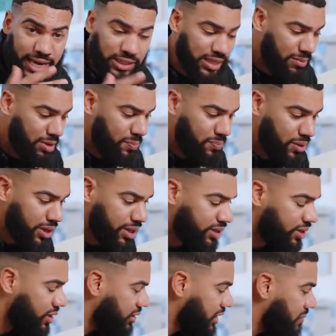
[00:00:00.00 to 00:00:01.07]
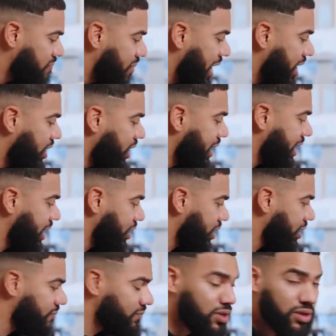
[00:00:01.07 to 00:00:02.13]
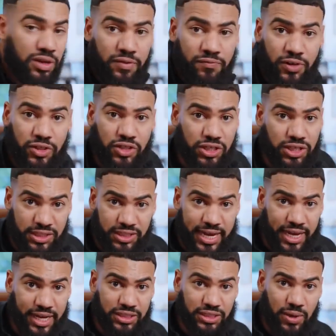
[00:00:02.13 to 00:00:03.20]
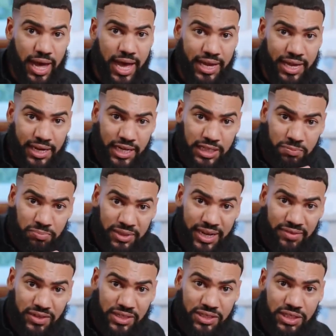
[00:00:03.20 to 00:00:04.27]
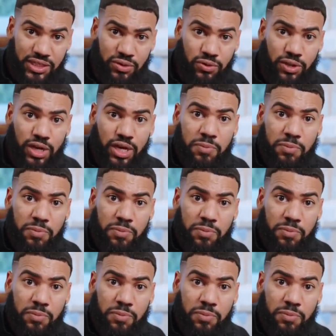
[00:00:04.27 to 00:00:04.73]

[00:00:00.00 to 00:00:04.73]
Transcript: So I'm going to put the bear here for just a second so I can explain this to you,